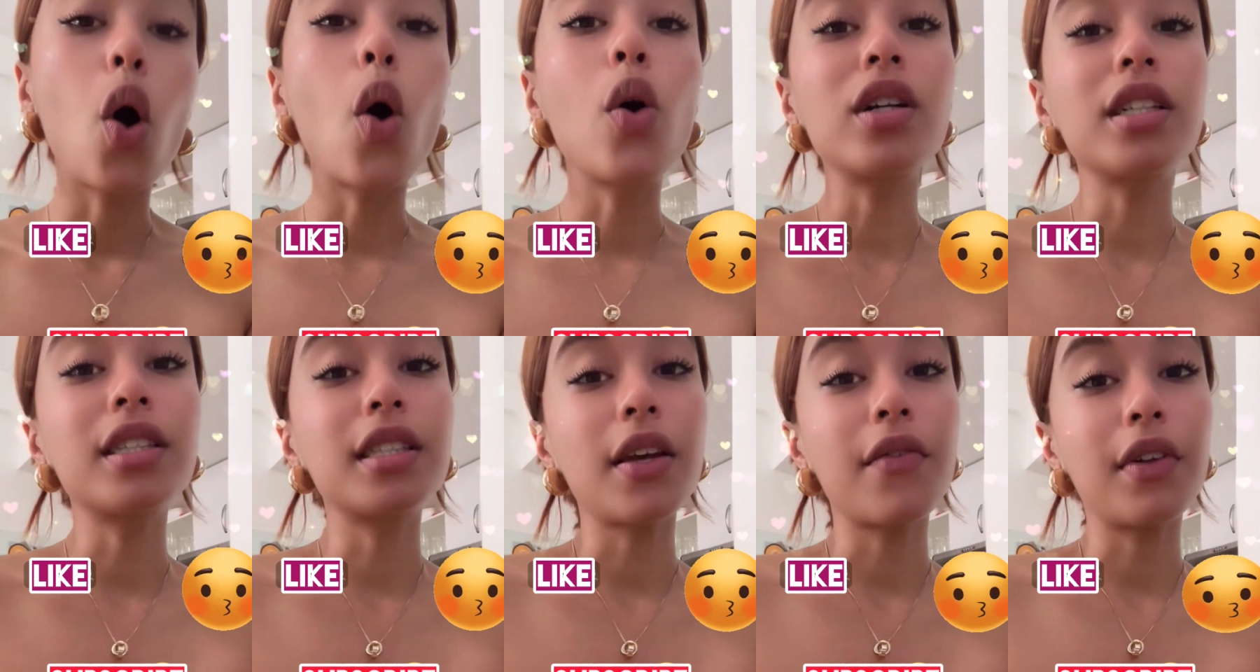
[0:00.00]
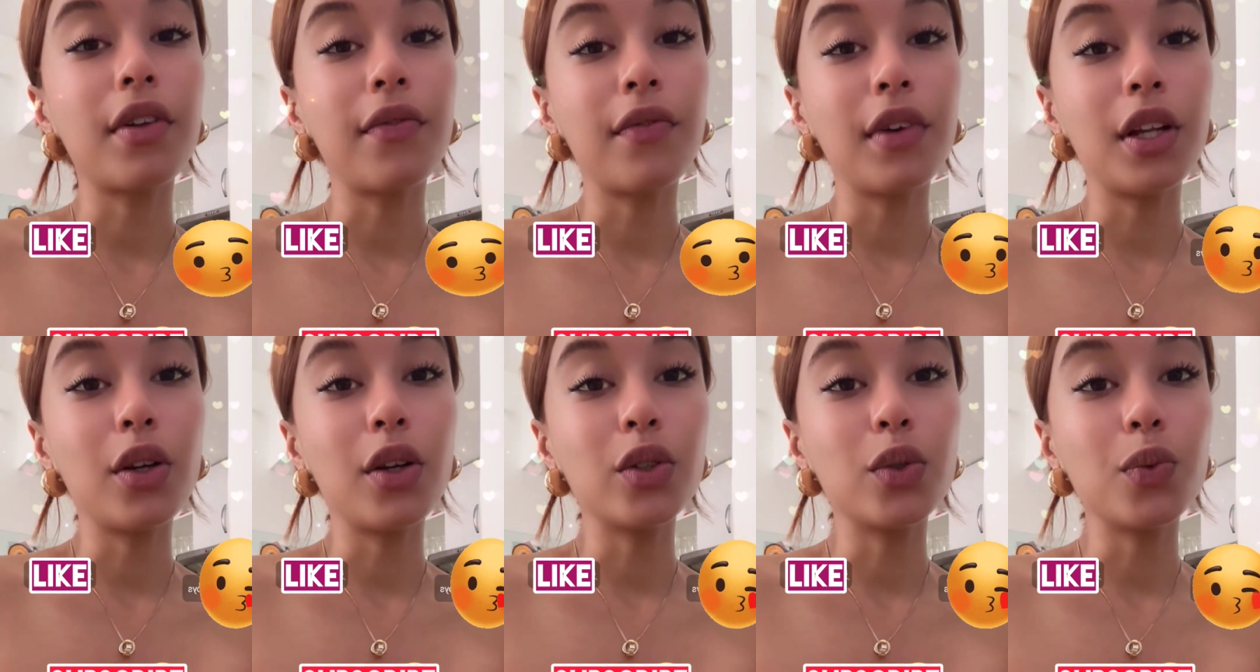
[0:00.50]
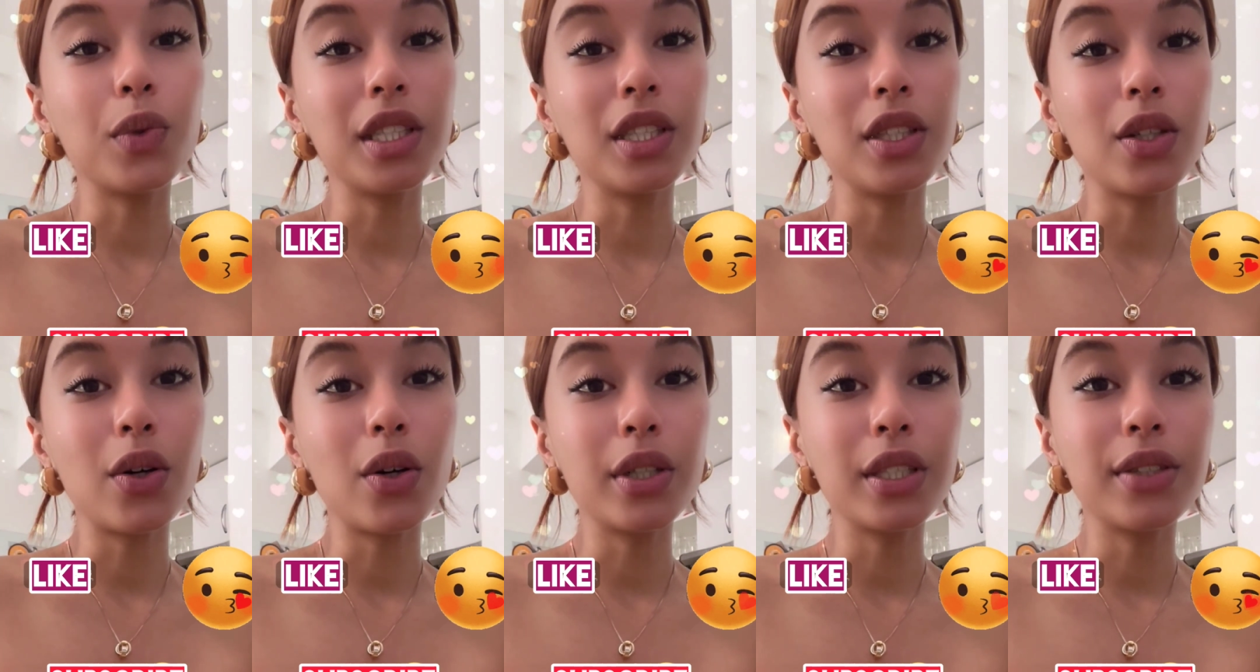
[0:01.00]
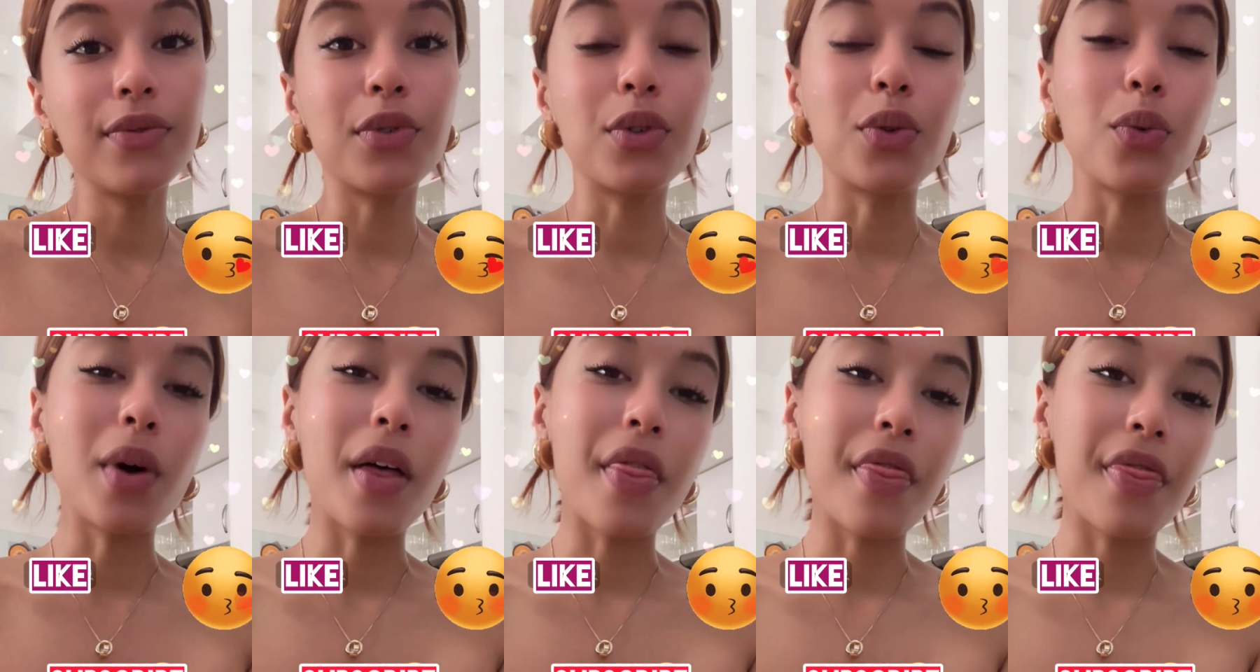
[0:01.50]
Or 7 videos with toys
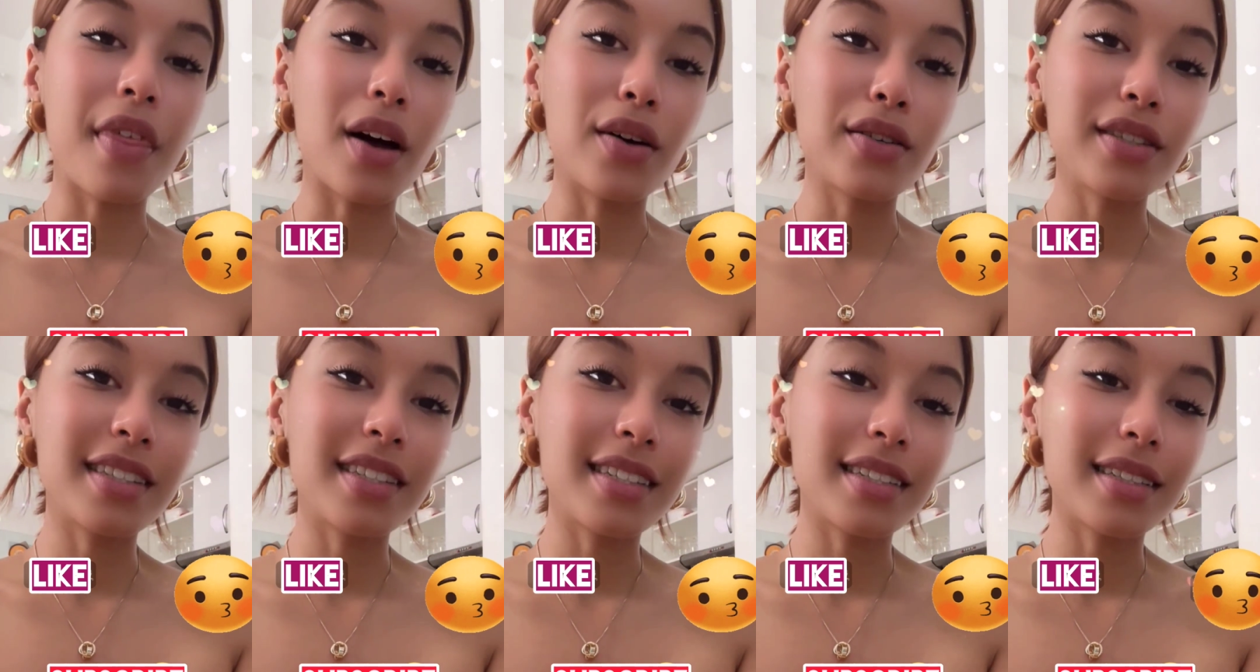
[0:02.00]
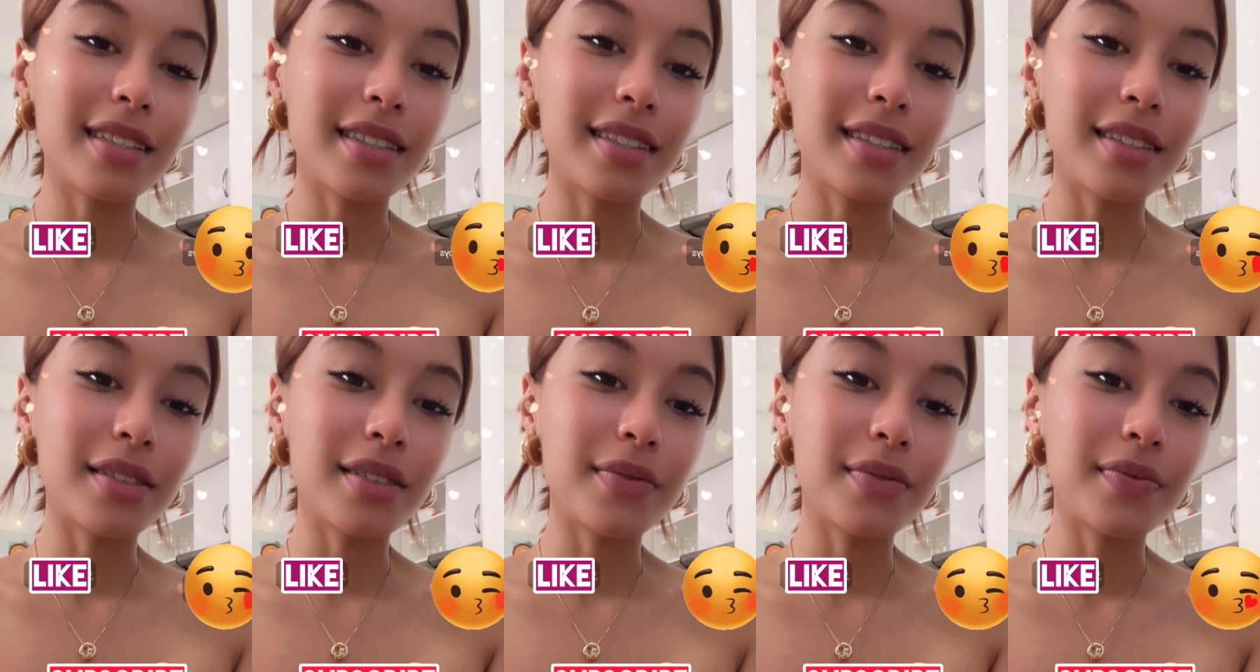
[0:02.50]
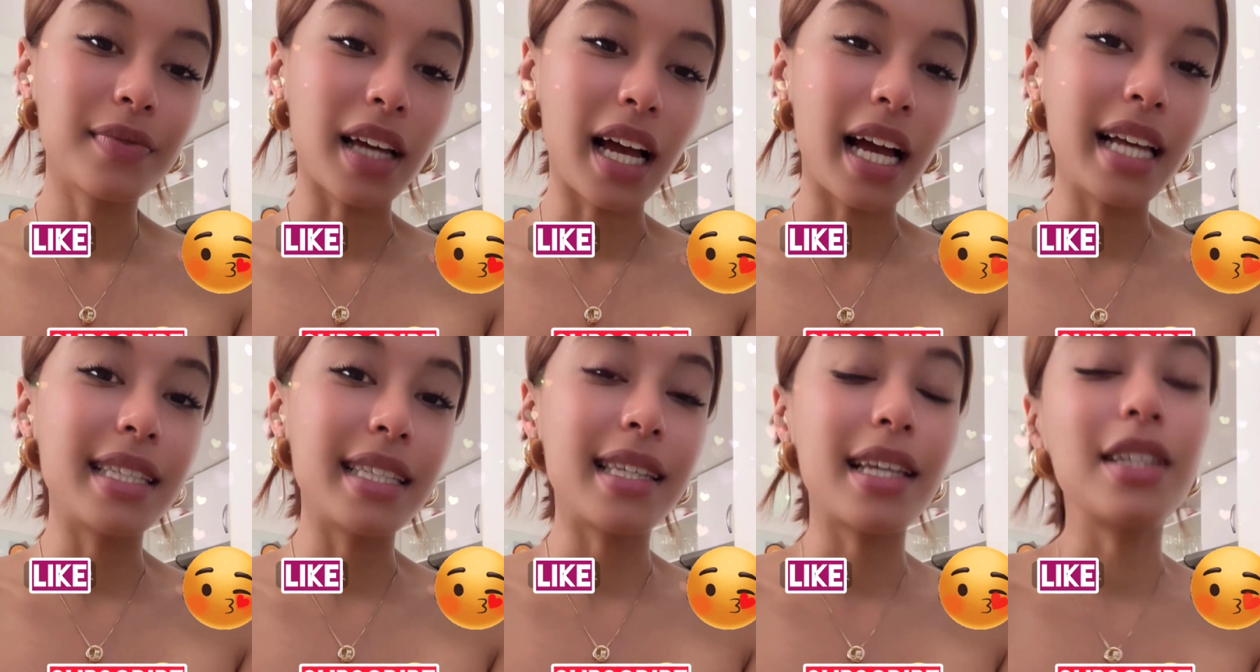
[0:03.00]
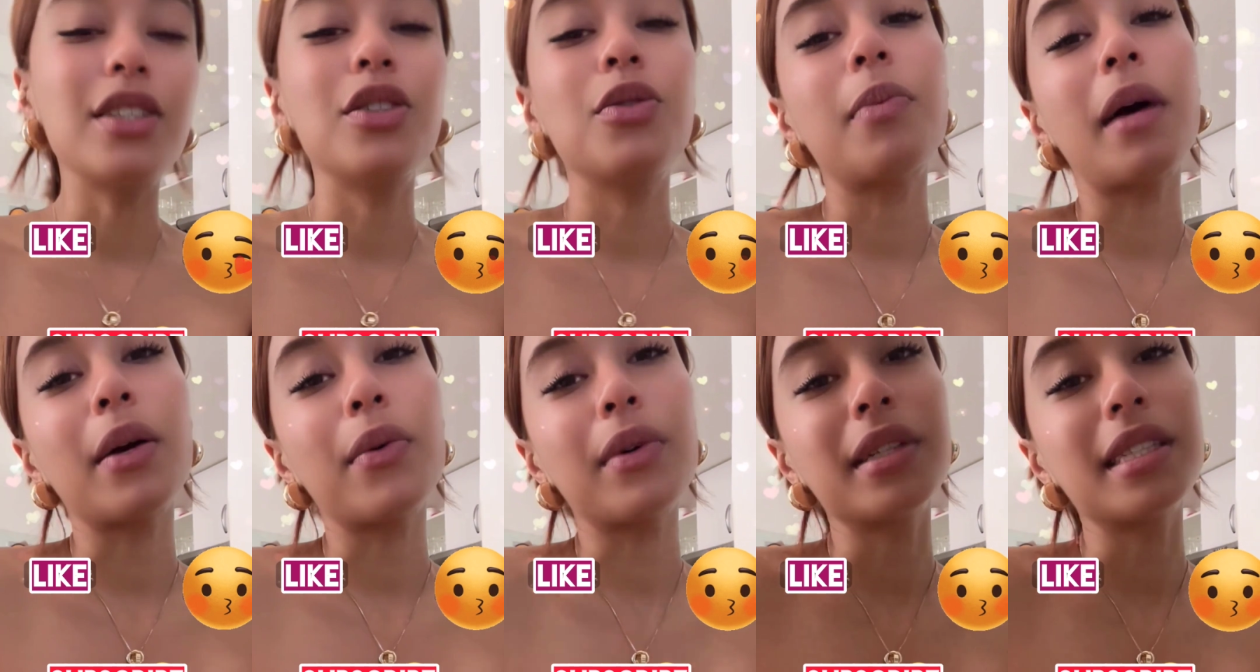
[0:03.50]
for 1,000. I send
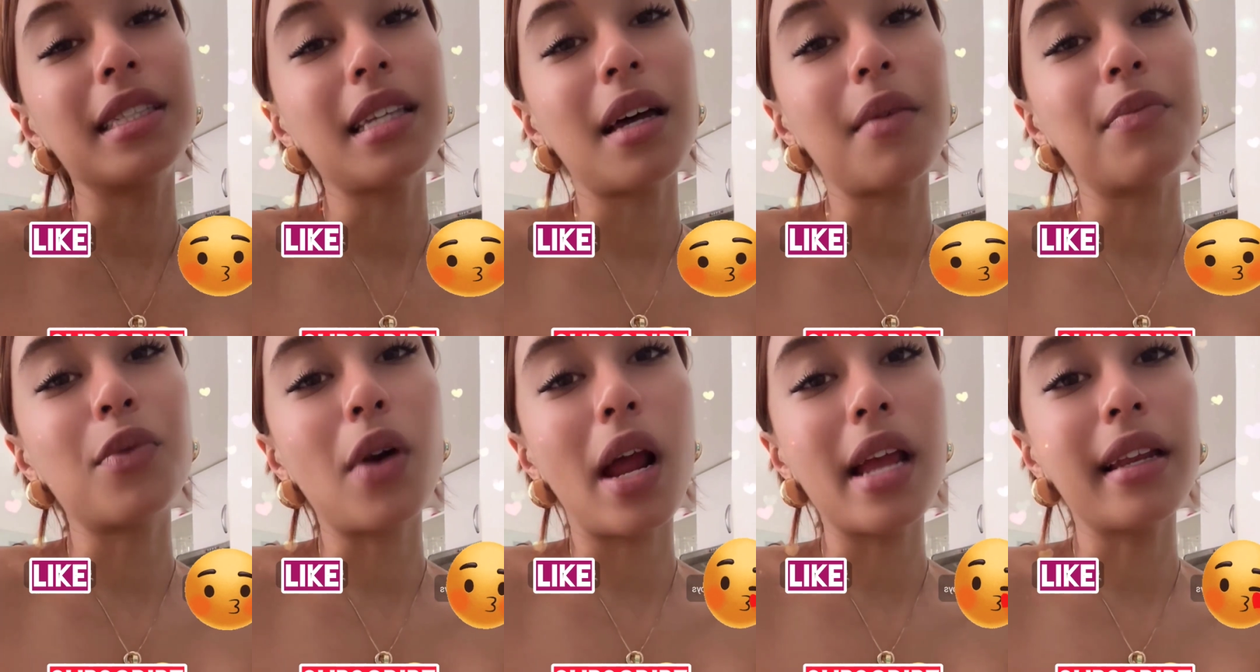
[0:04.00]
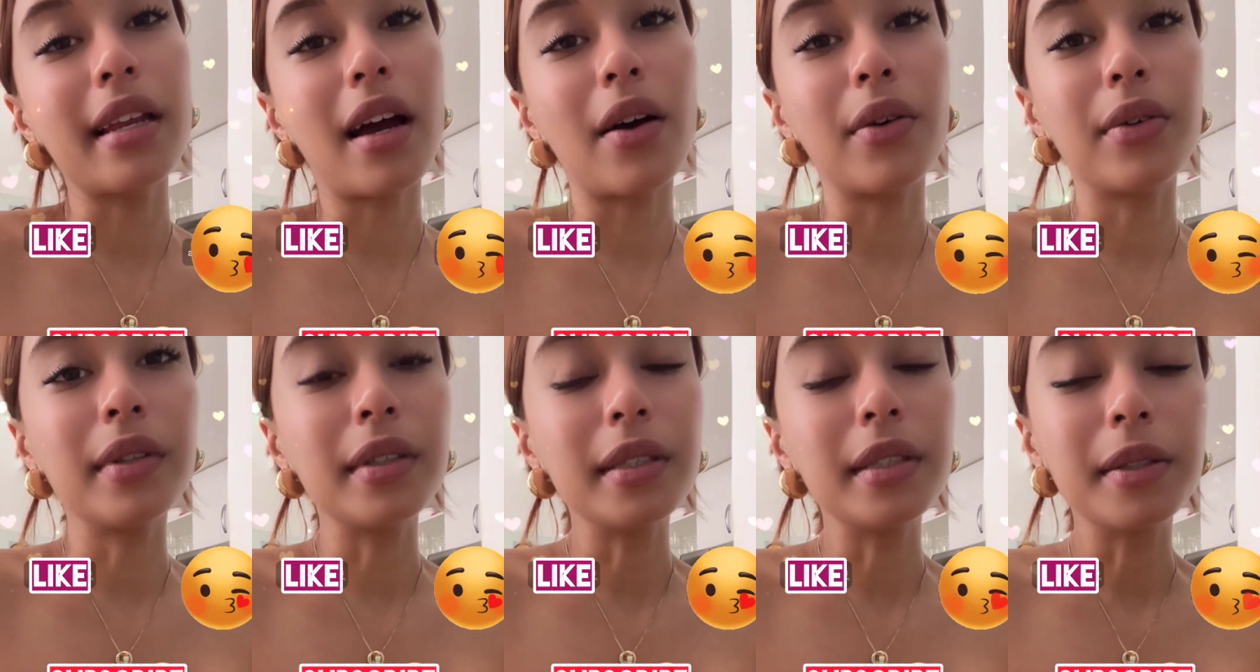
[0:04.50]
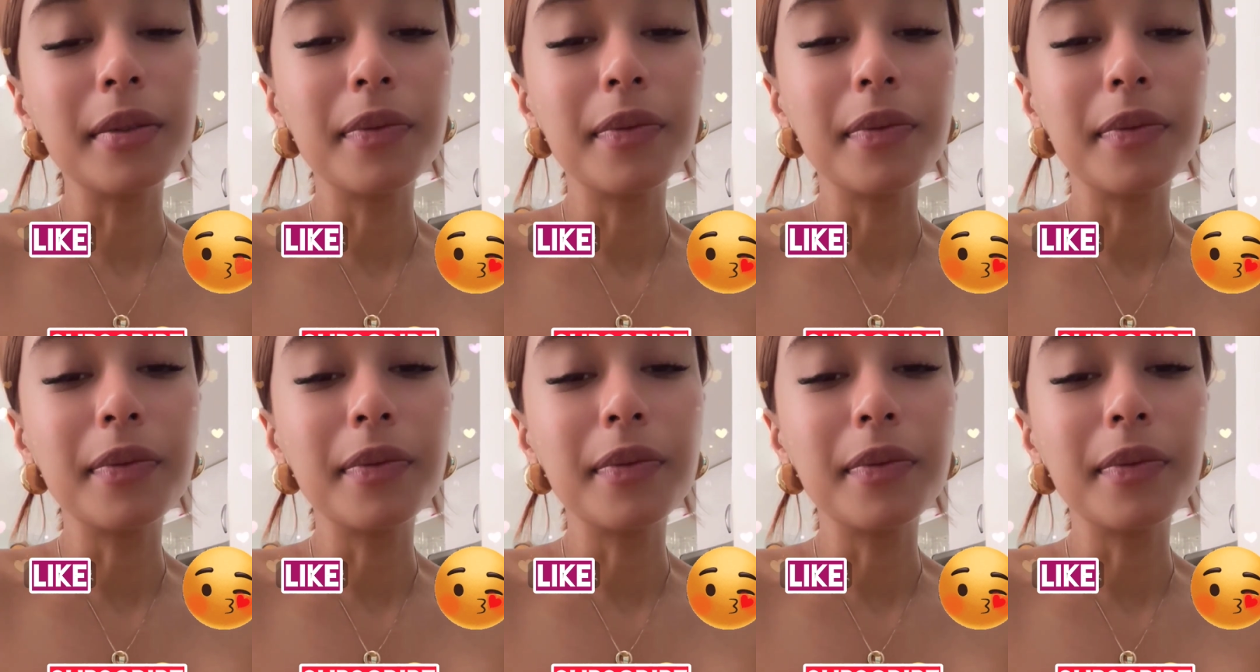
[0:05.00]
you by WhatsApp right now.